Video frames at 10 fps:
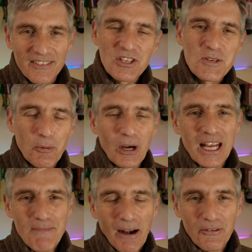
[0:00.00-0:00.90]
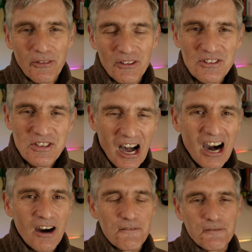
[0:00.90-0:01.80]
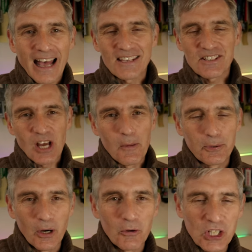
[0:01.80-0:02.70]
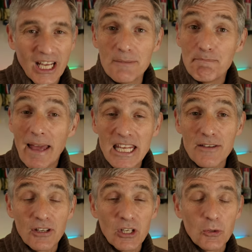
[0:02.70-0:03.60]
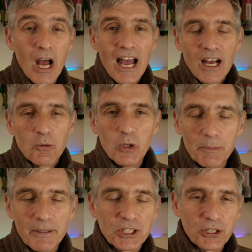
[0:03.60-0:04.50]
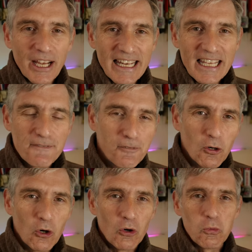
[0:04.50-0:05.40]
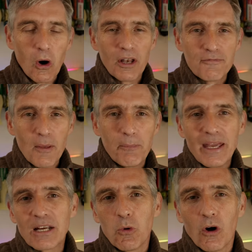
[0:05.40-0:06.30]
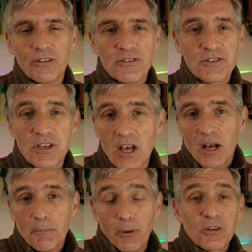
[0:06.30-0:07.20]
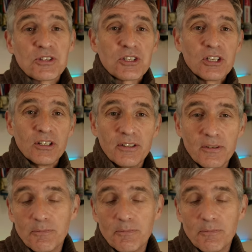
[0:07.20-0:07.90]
The spring marathons are fast approaching and many of you will be training for one of the big ones. Boston,